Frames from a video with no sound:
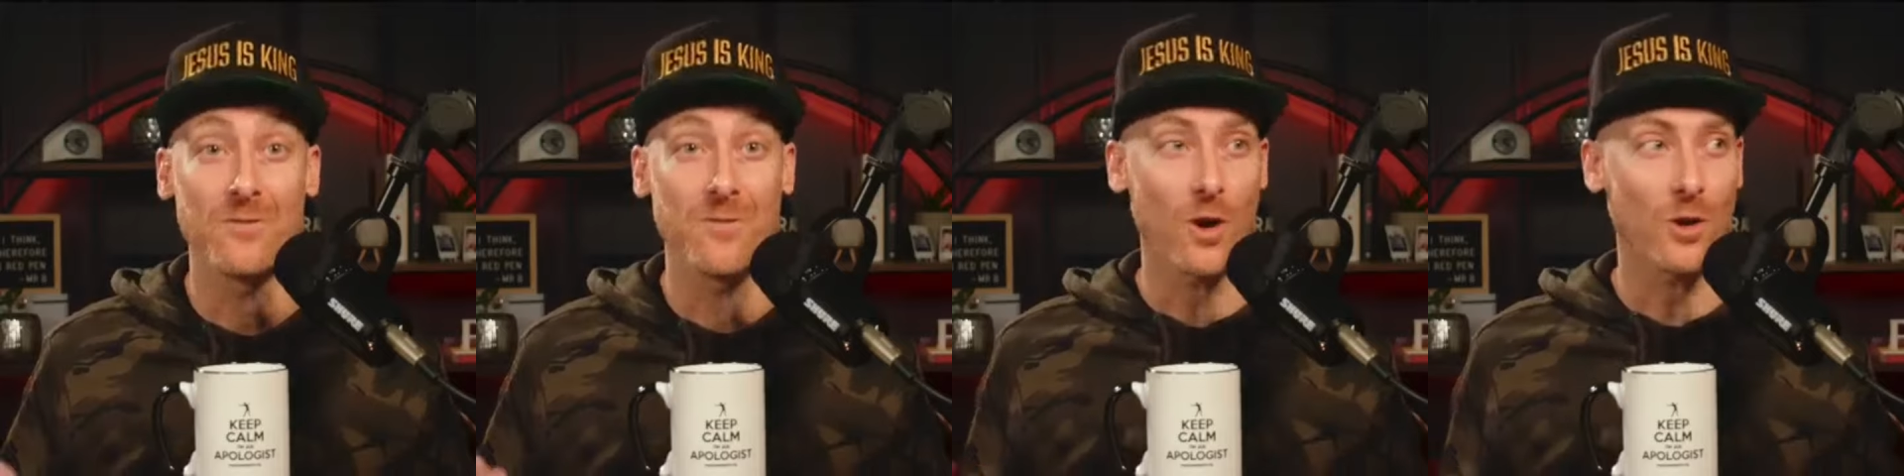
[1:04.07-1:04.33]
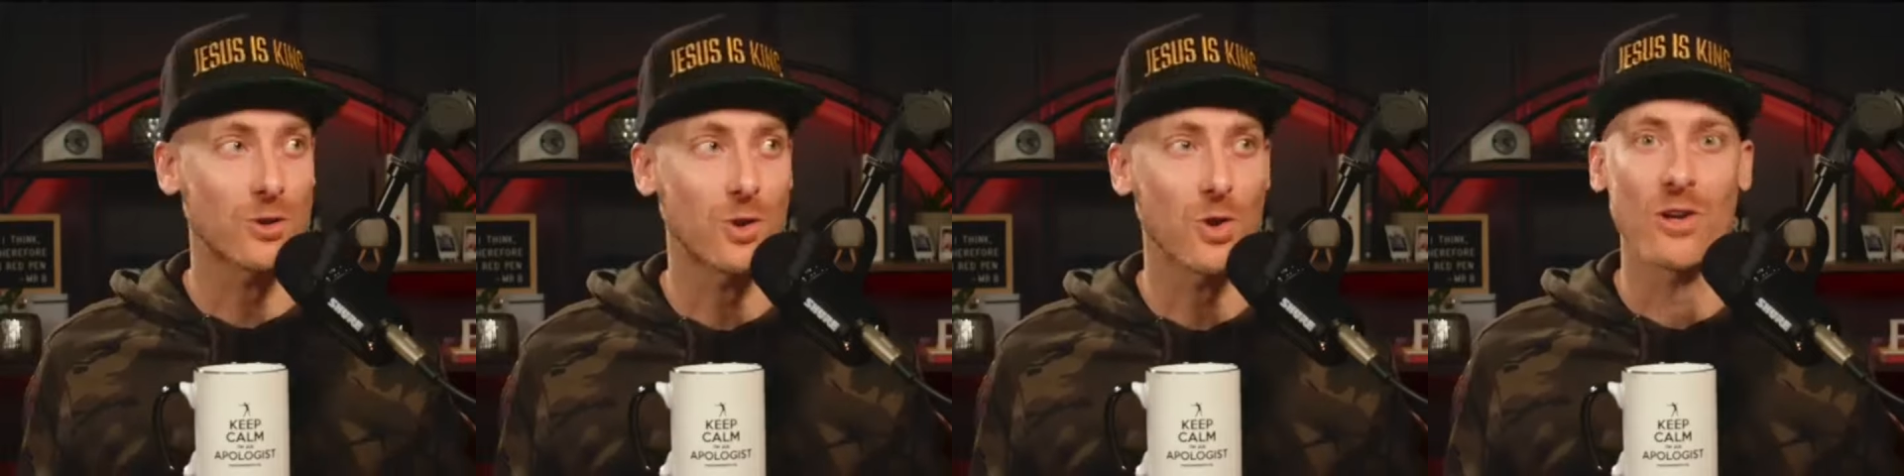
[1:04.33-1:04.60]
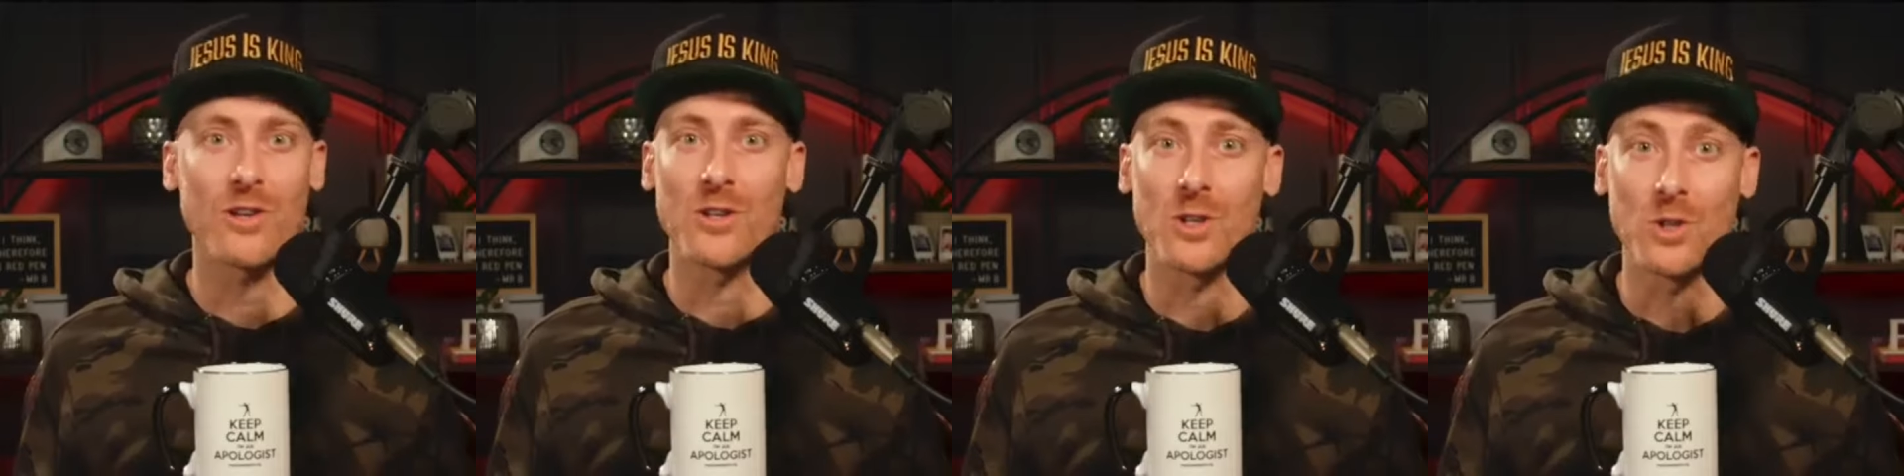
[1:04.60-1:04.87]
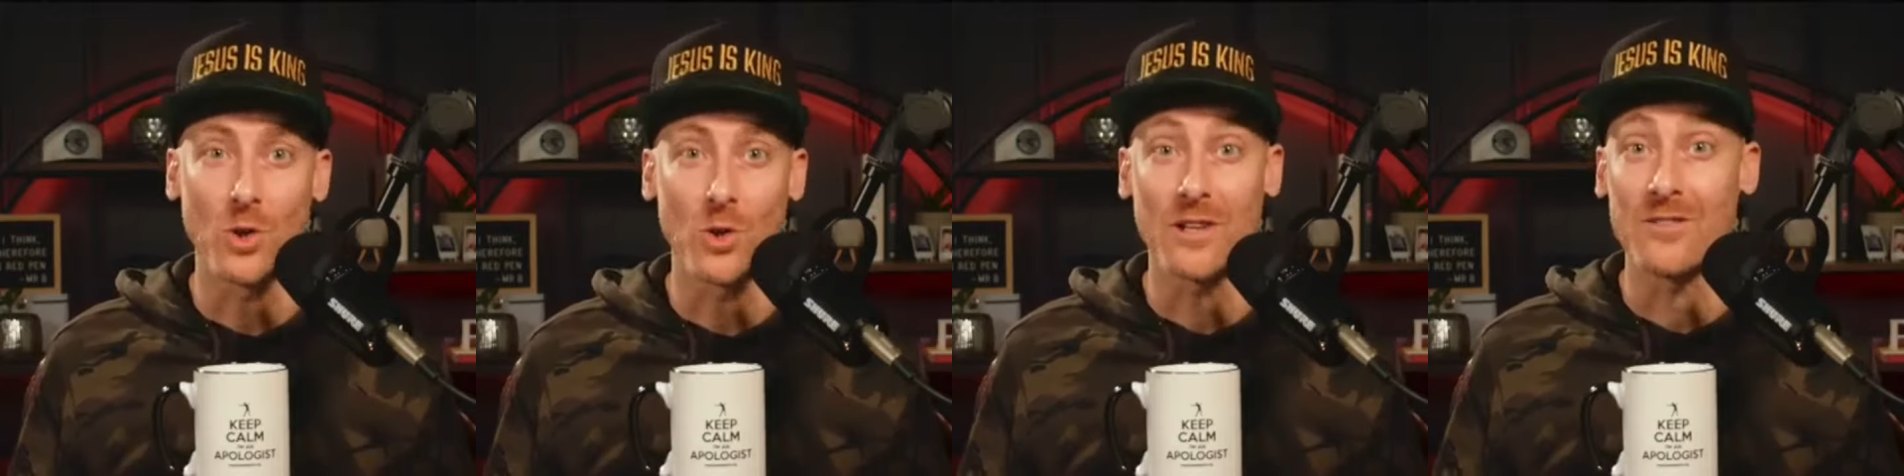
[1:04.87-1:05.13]
fall short of the
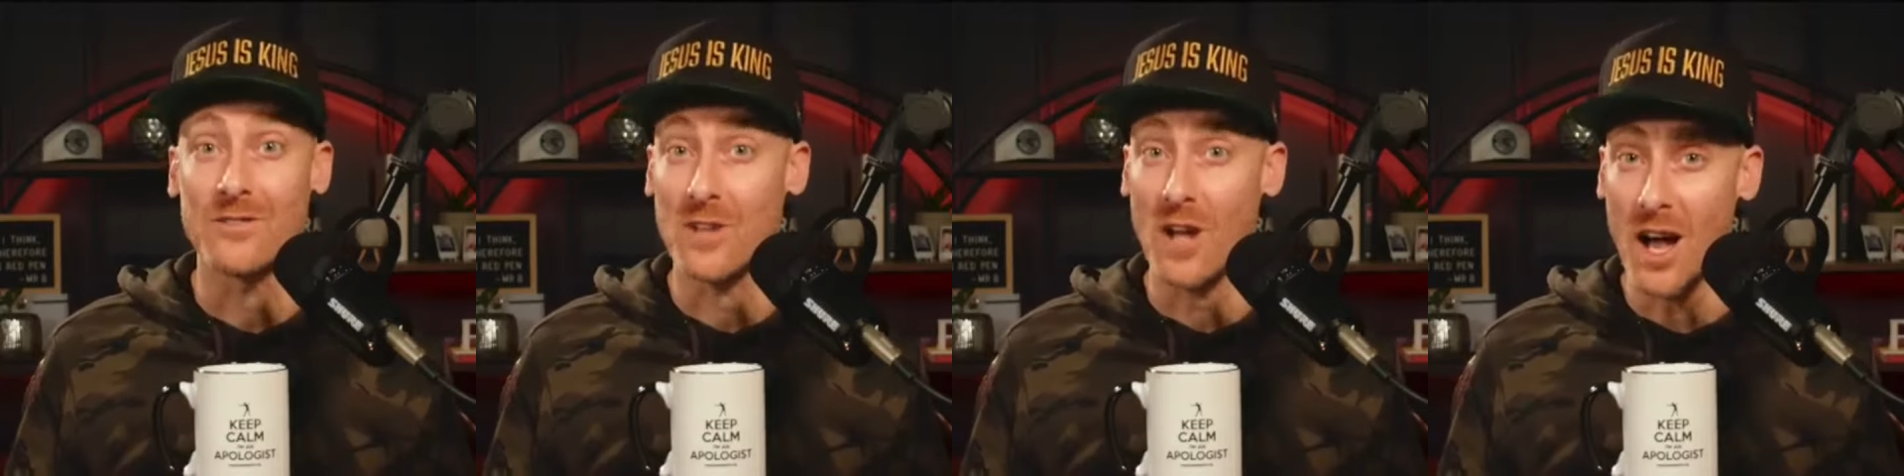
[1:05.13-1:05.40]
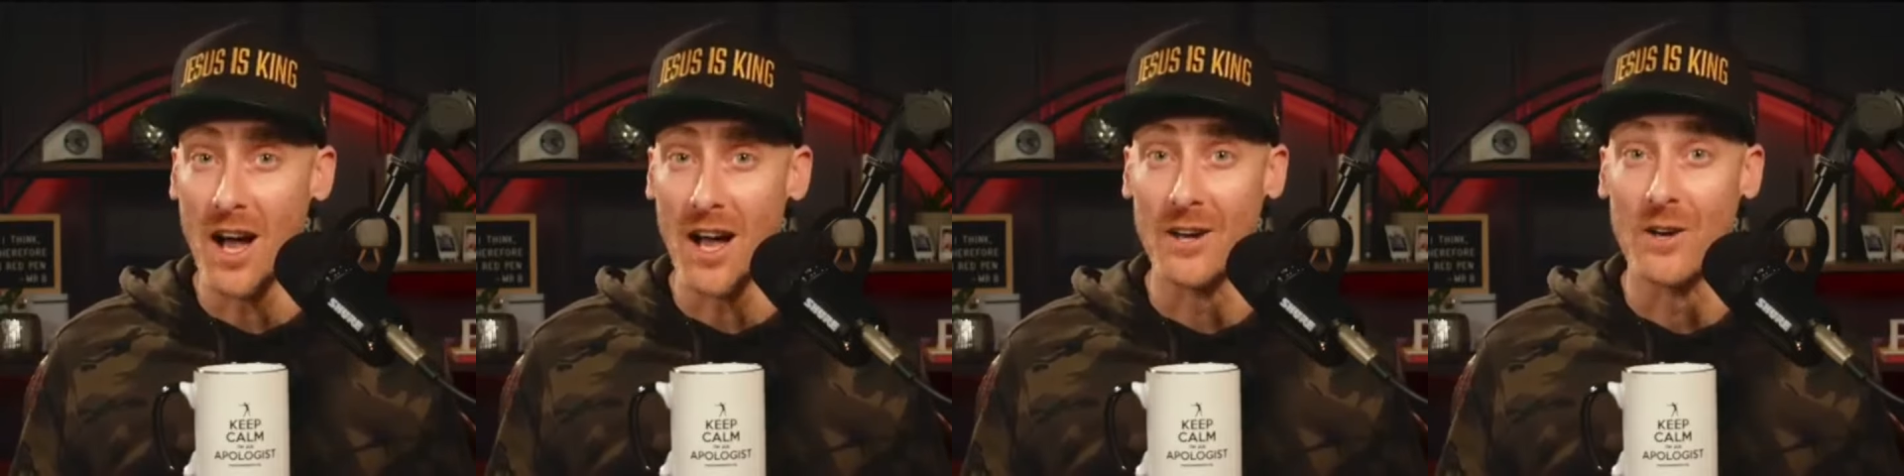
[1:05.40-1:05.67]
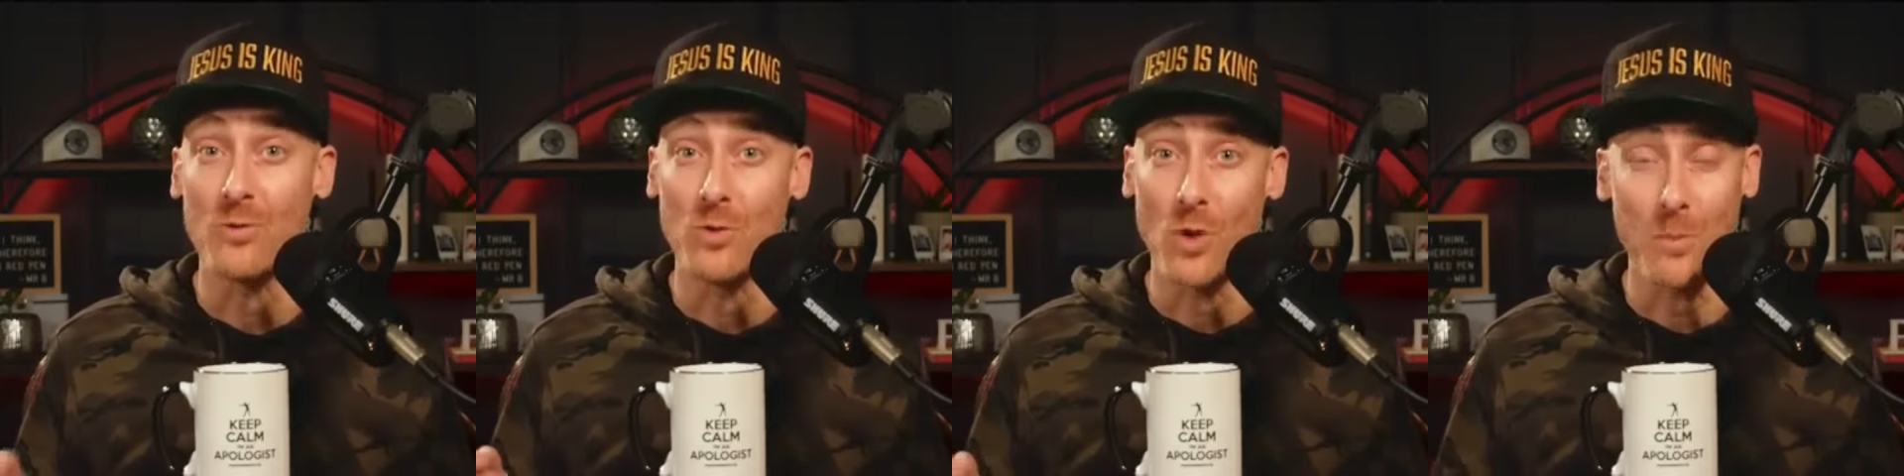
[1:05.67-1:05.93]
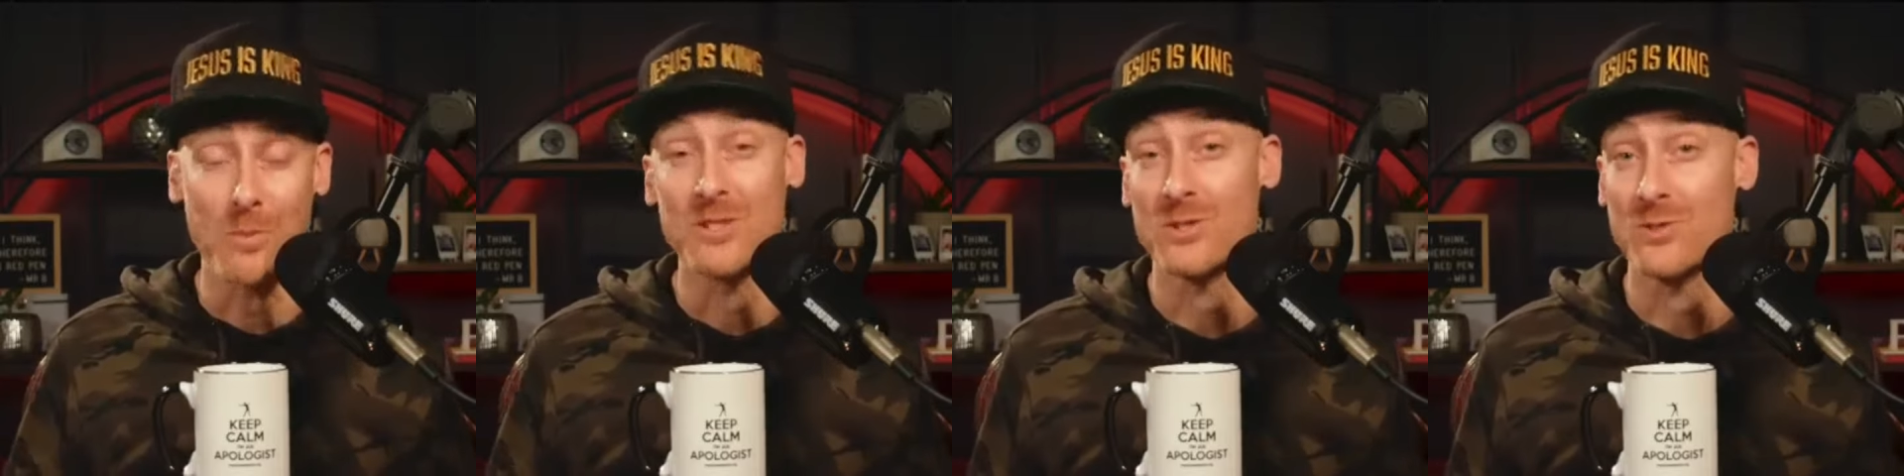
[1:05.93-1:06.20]
glory of God,
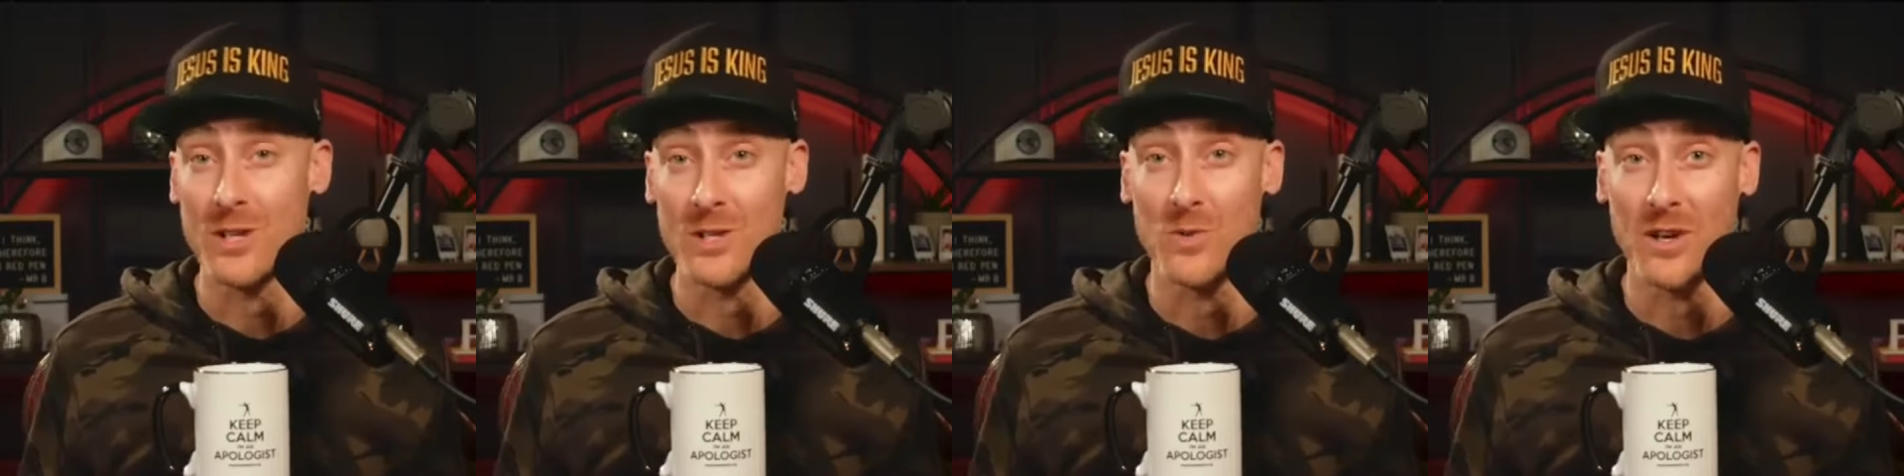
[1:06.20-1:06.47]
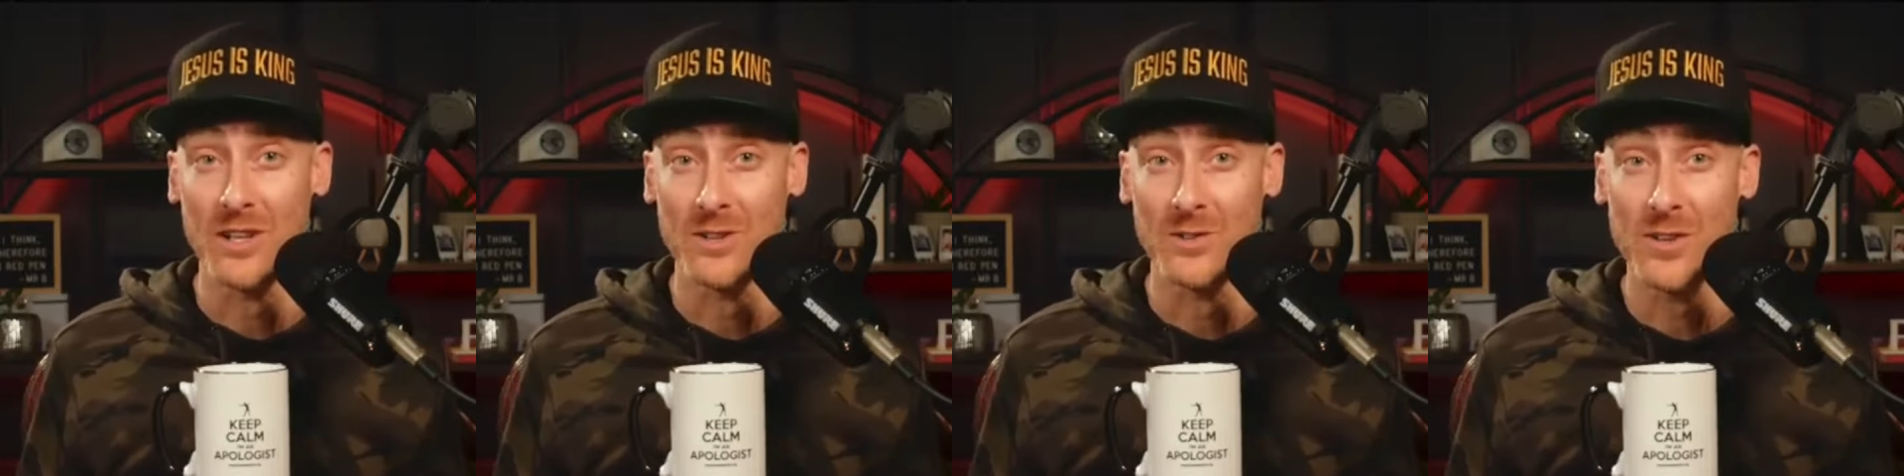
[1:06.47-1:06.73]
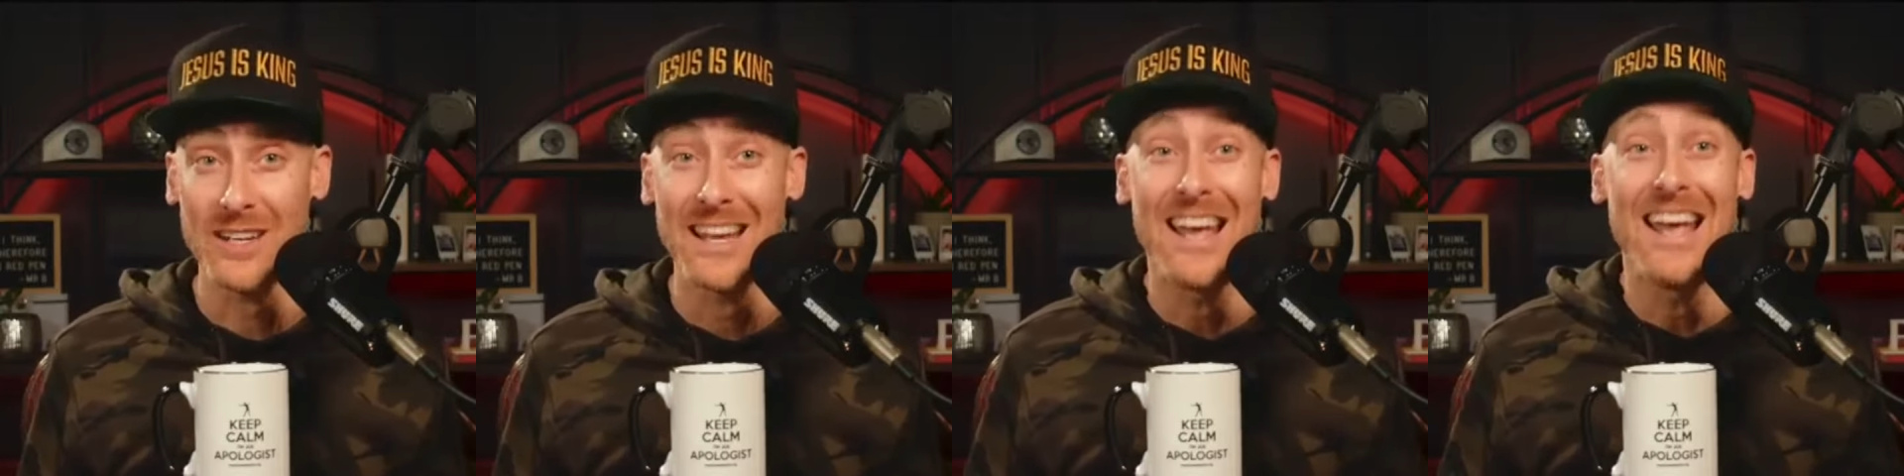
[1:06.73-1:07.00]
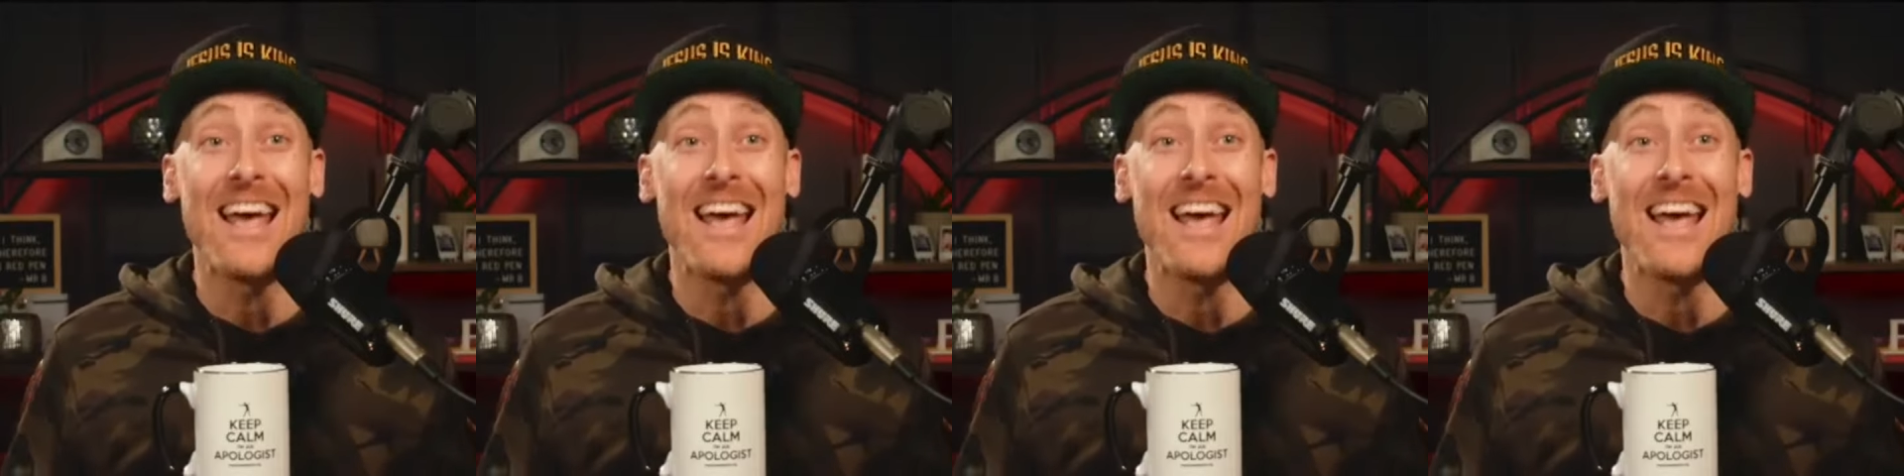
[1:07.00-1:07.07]
Romans 3:23,